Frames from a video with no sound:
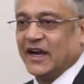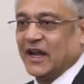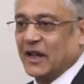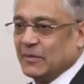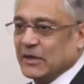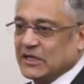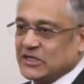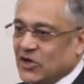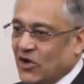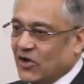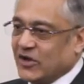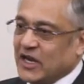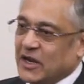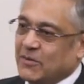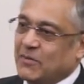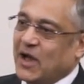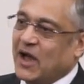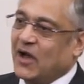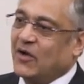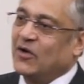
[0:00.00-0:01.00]
and I'll be talking
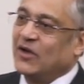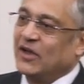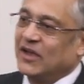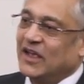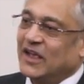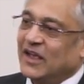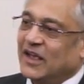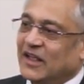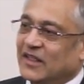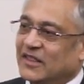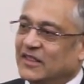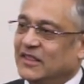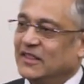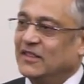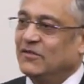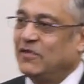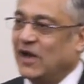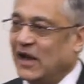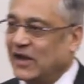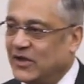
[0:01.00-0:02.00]
about
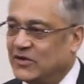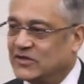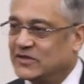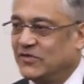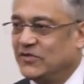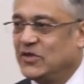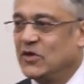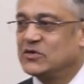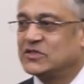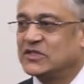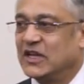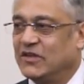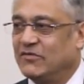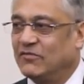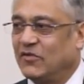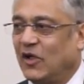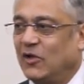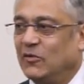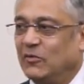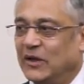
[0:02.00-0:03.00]
the values of youth and
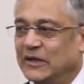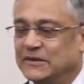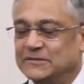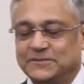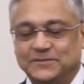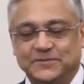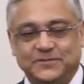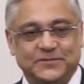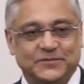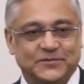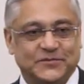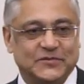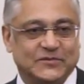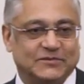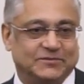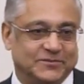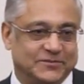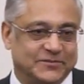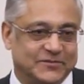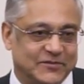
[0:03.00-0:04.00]
involvement.
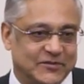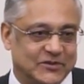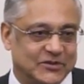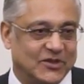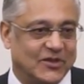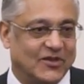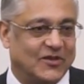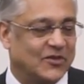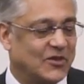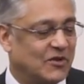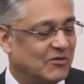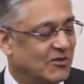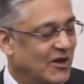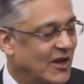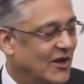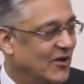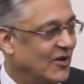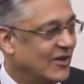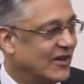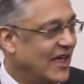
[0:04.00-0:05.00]
So I
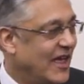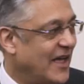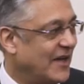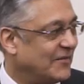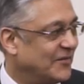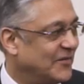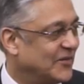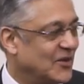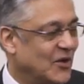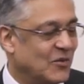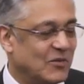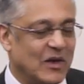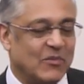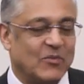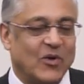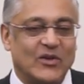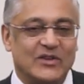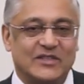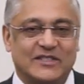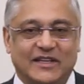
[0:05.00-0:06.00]
thought, okay, so we
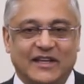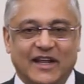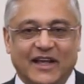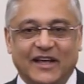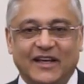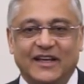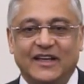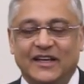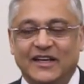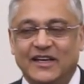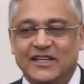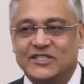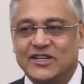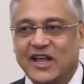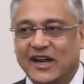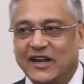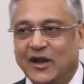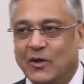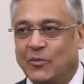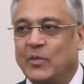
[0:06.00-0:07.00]
appointed her. She
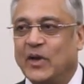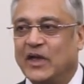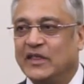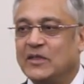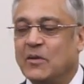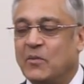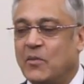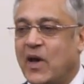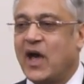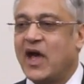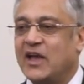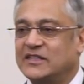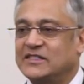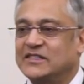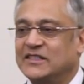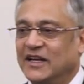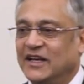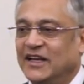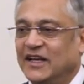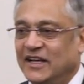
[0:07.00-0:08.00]
ended up being the
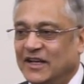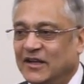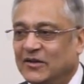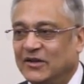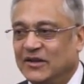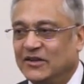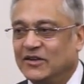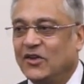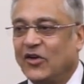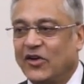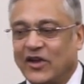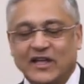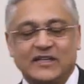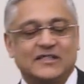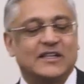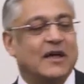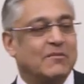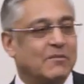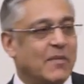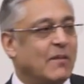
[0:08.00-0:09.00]
best
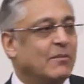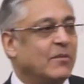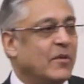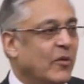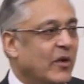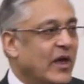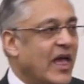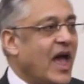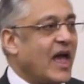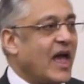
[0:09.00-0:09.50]
non-exec member we